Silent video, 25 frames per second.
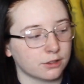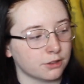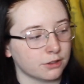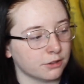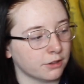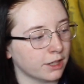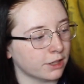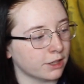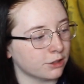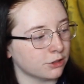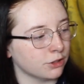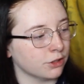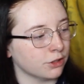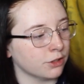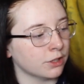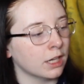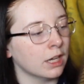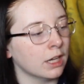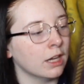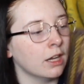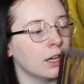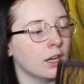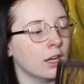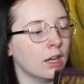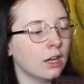correction.
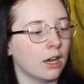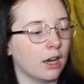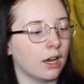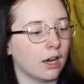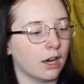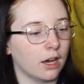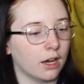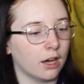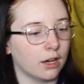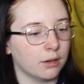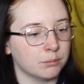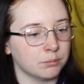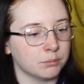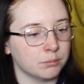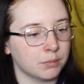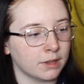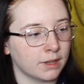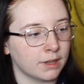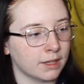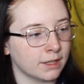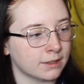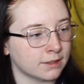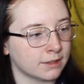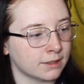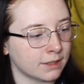But
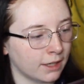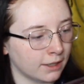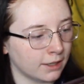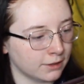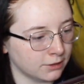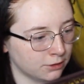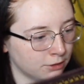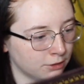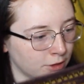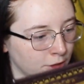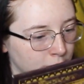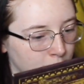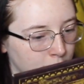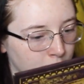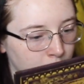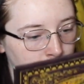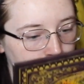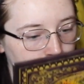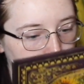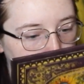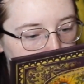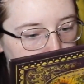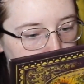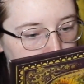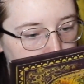this has a total of
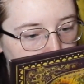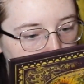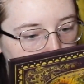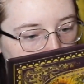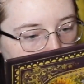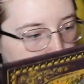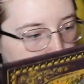15